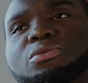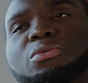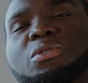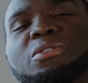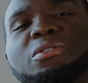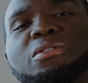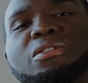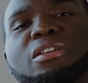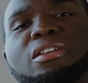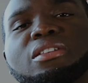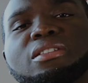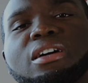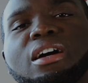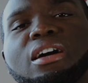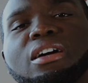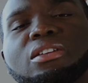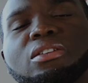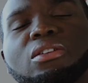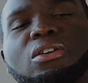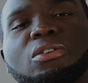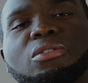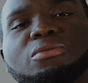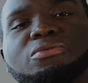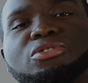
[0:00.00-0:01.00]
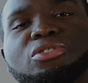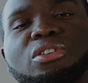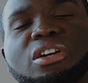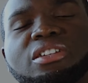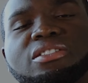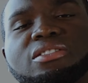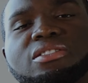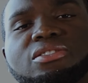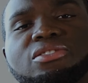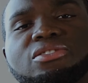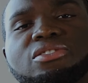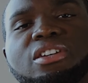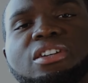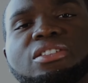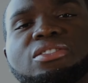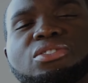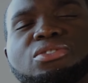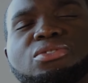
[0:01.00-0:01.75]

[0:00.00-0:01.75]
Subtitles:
one thing that a lot of traders tend